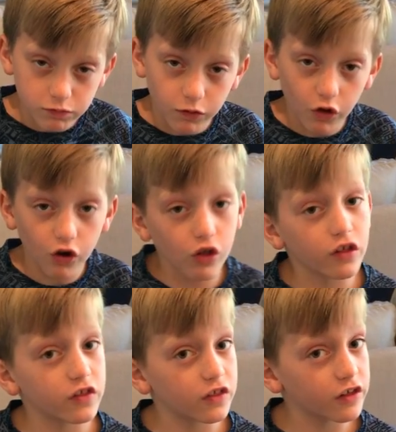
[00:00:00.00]
a ball
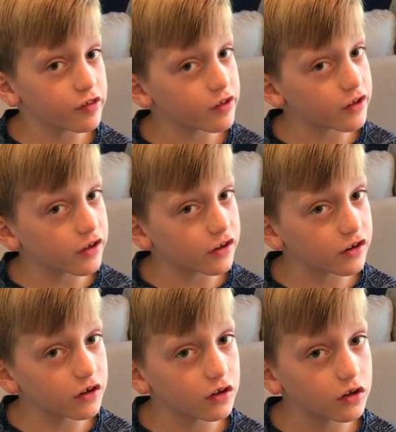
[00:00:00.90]
in this
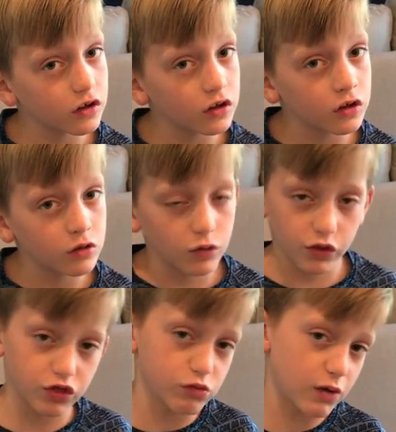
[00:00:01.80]
hand
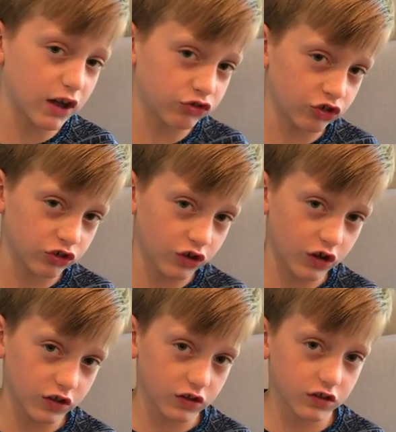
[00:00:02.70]
with the magic
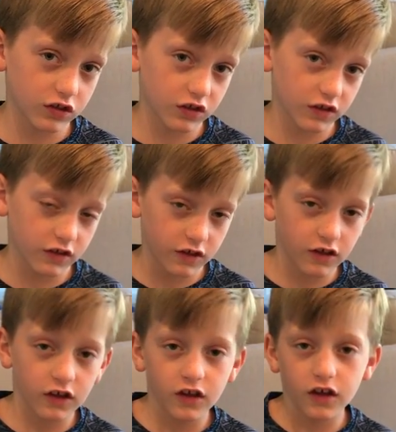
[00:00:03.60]
dust
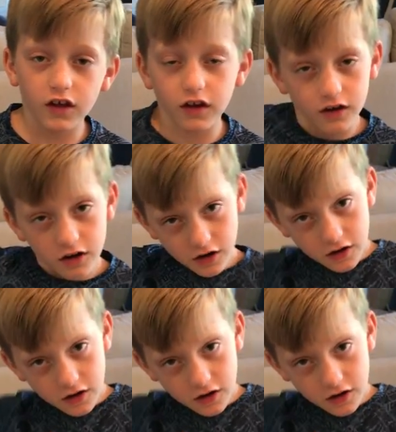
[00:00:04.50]
and